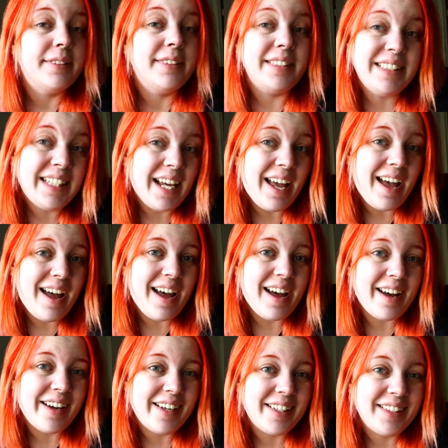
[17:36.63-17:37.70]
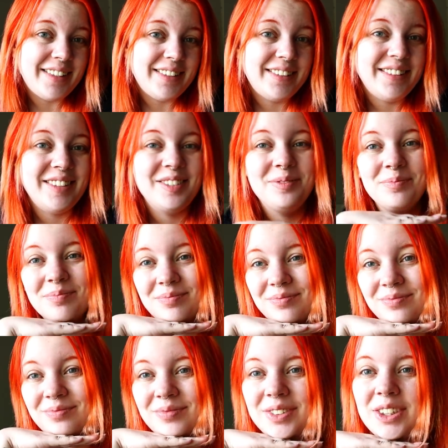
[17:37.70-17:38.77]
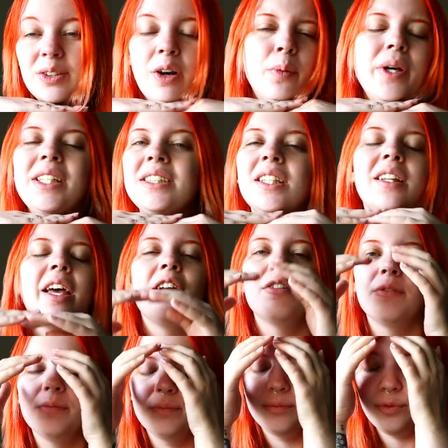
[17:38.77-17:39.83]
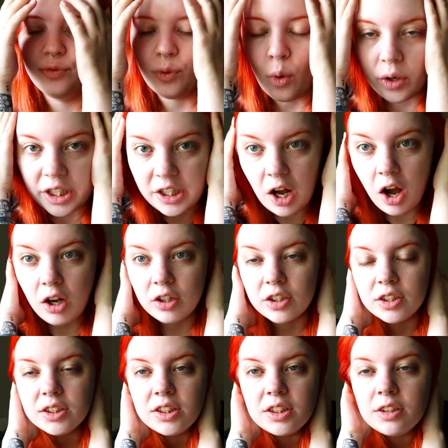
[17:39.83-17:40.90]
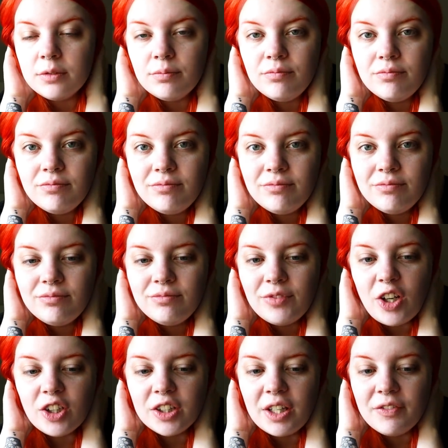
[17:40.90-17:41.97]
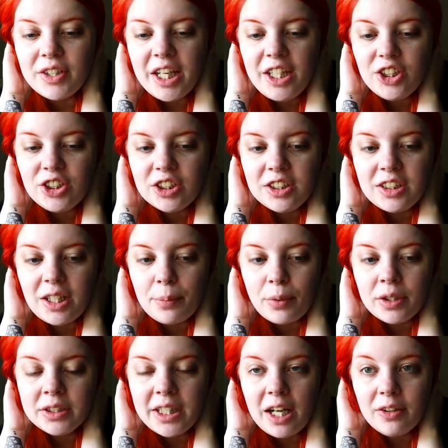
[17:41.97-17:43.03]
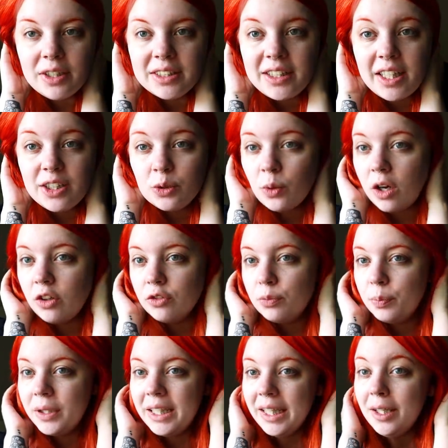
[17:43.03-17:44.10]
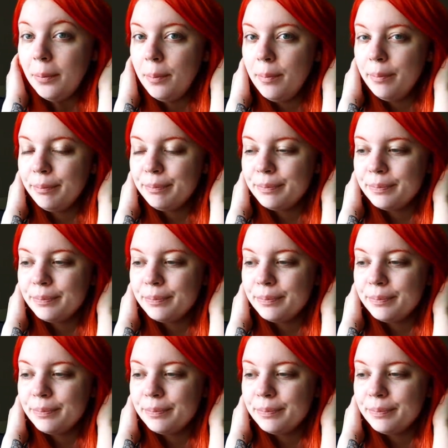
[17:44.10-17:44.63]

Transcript: Yeah. So I wasted like $40 on the invitations I printed out to say 12 p.m.